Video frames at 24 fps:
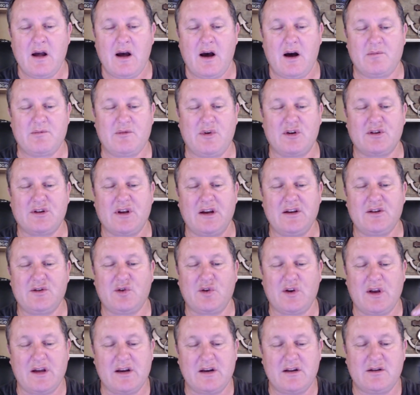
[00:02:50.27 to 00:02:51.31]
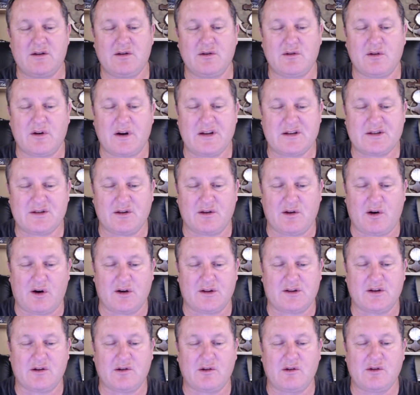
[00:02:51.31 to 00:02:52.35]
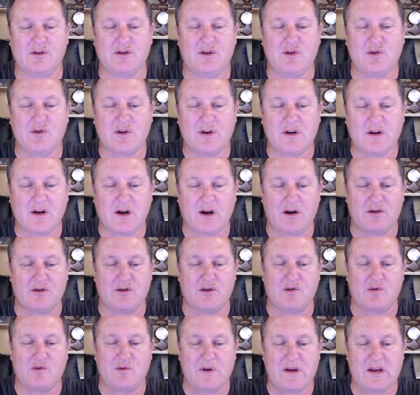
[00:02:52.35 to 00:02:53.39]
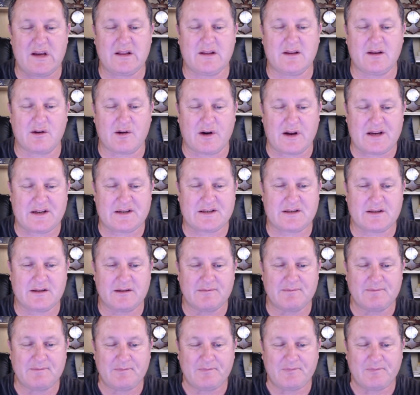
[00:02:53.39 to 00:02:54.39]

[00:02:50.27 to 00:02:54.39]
I'm not going to get into the rest of the article. You can go and read the rest.